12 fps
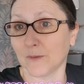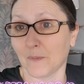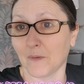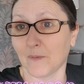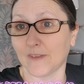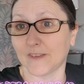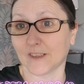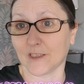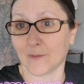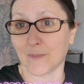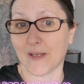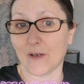them on
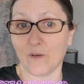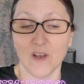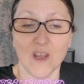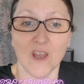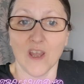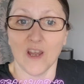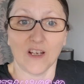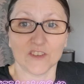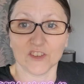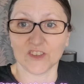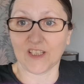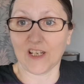Instagram now, I
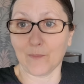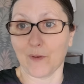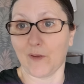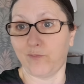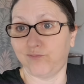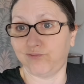just can't be.